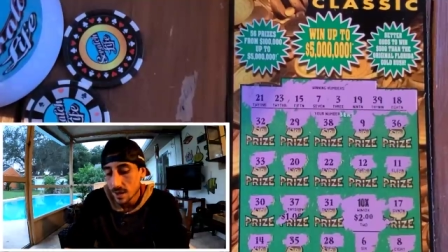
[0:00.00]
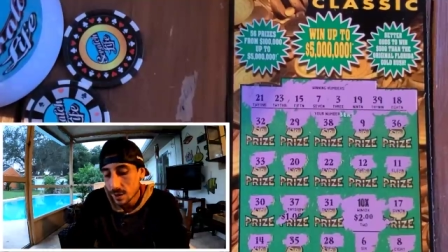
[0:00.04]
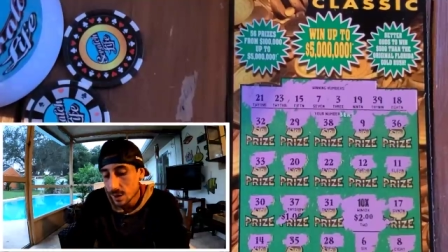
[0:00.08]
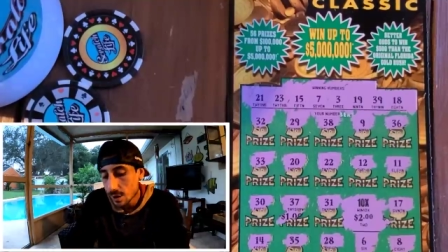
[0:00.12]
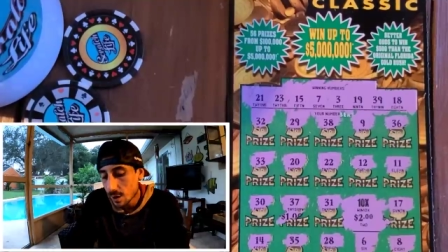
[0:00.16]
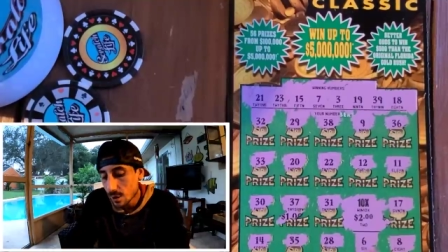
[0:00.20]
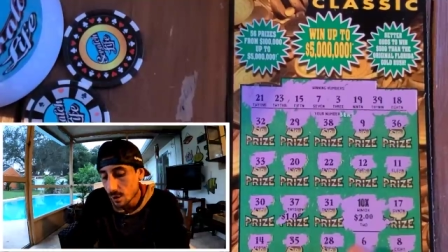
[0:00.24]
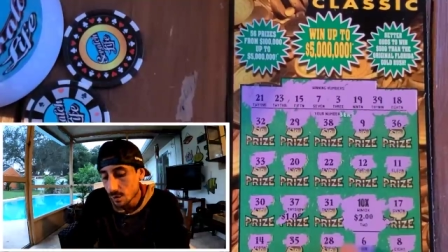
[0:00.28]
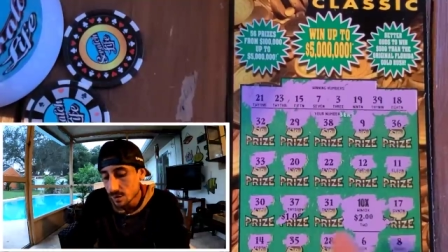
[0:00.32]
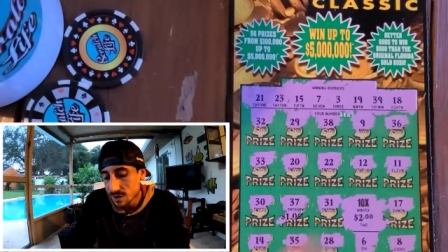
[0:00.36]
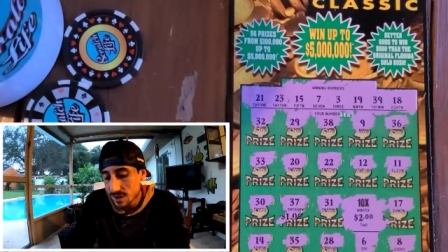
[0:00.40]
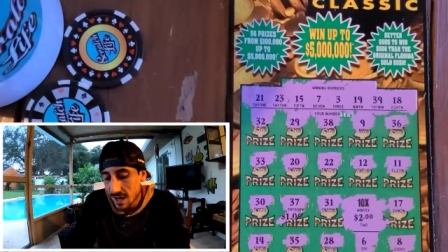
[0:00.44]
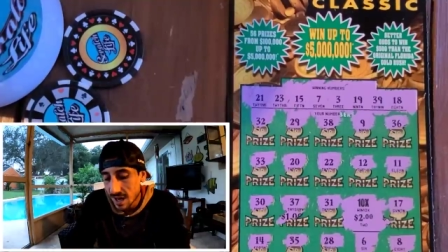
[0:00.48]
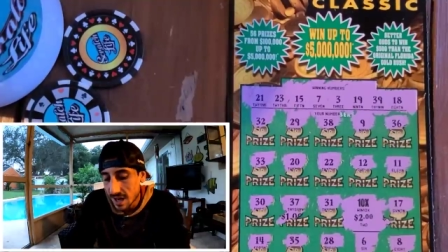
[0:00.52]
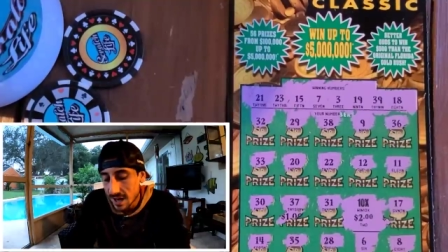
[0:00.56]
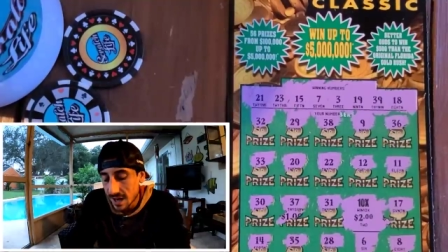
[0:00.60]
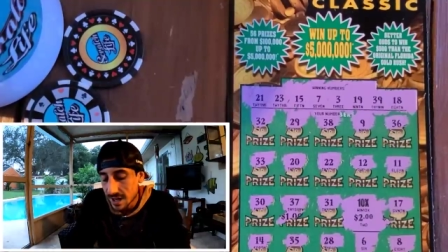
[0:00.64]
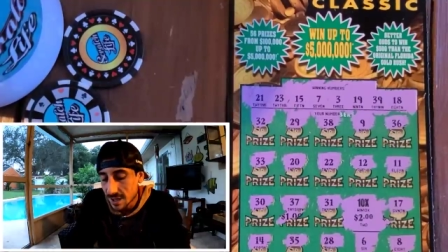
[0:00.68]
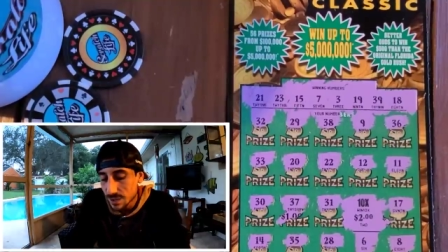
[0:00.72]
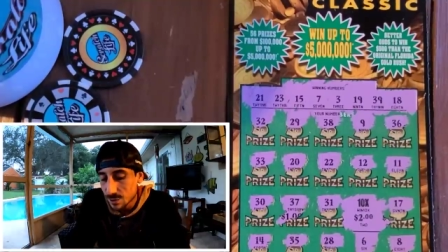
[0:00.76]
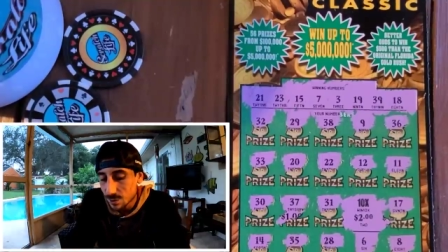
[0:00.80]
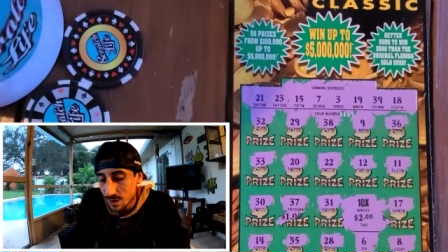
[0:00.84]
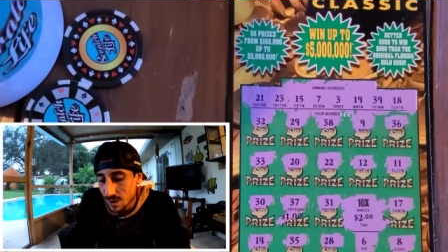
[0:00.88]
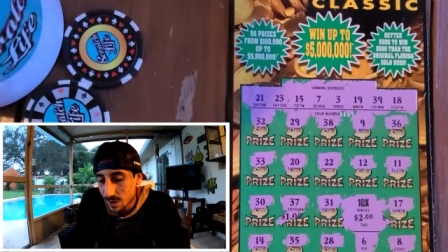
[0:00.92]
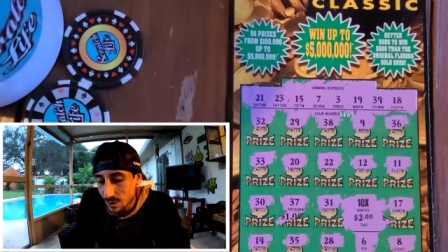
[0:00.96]
Good old
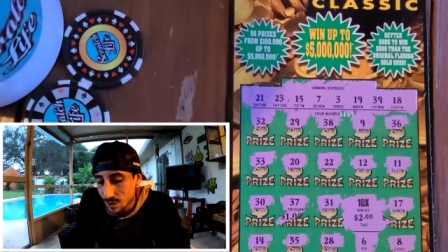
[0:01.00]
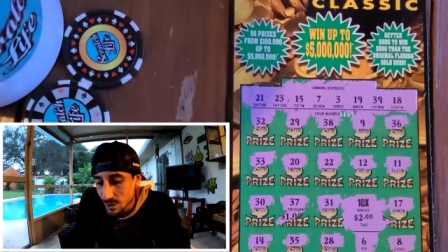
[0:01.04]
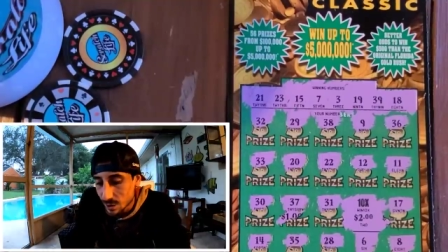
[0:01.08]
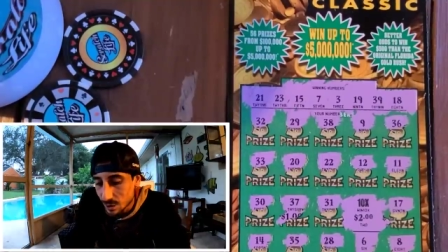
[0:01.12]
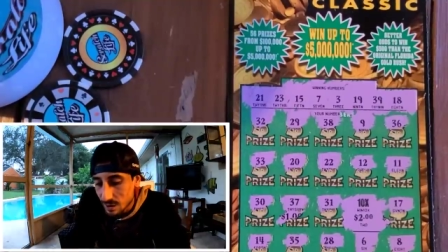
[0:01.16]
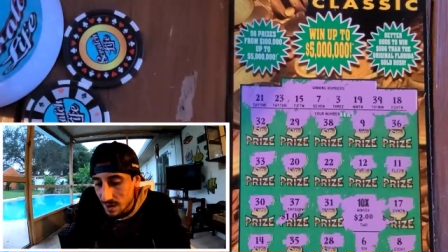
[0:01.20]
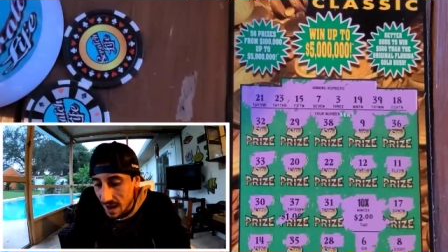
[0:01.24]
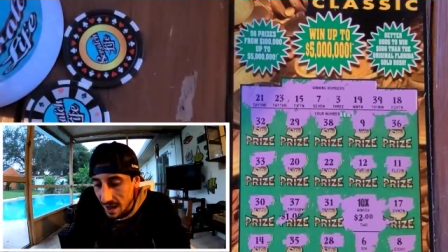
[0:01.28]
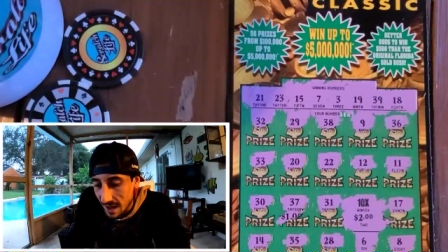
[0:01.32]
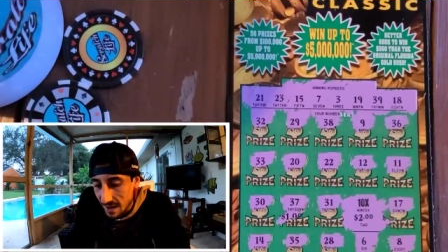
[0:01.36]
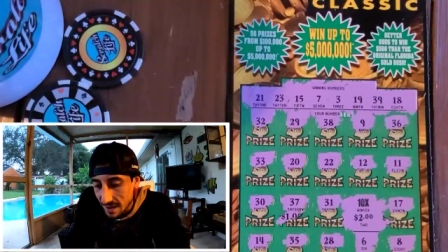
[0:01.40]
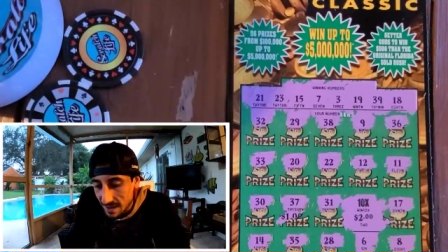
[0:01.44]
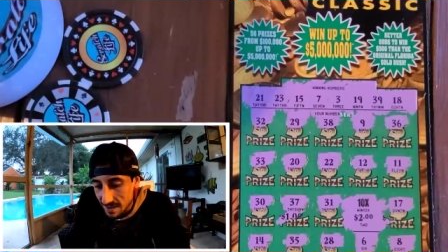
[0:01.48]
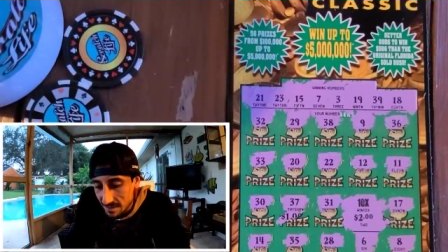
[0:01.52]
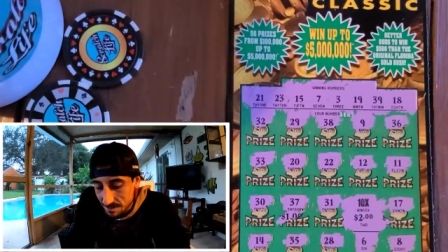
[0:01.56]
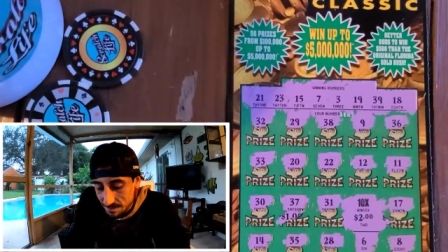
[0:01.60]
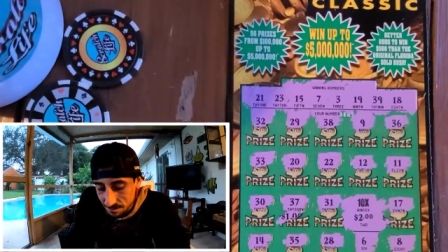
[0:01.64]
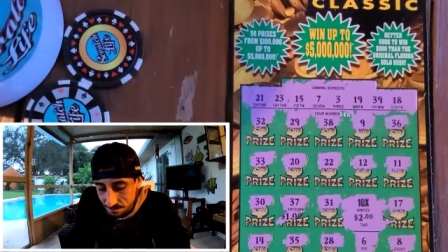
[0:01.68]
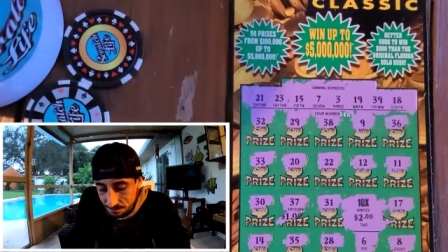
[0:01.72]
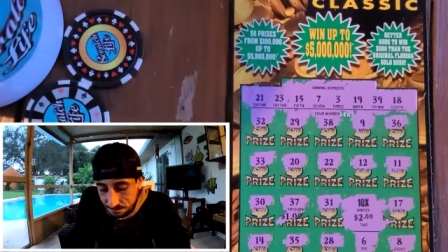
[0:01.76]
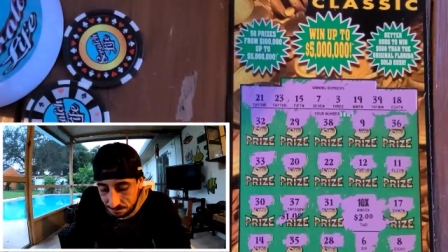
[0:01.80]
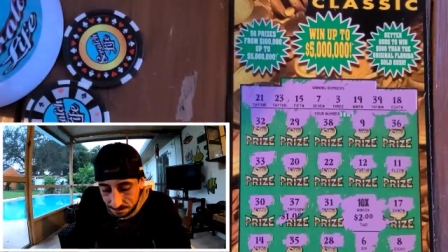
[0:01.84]
10X with the $2.